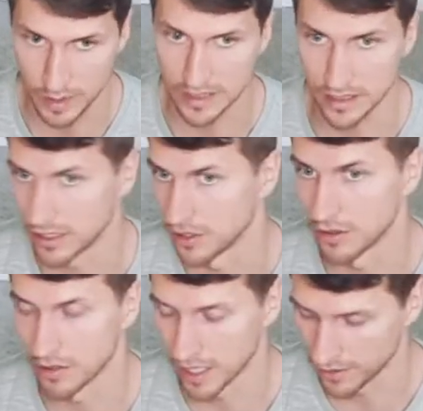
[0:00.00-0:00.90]
basically your
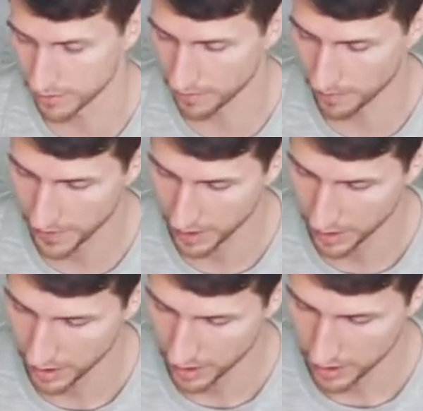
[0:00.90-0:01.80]
own life.
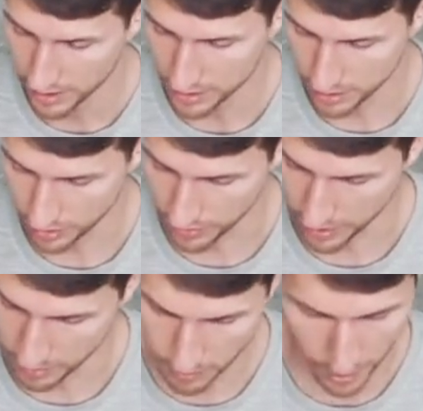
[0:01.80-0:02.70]
So for
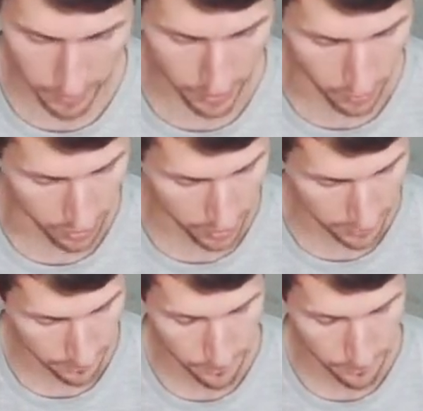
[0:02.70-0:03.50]
them to properly work,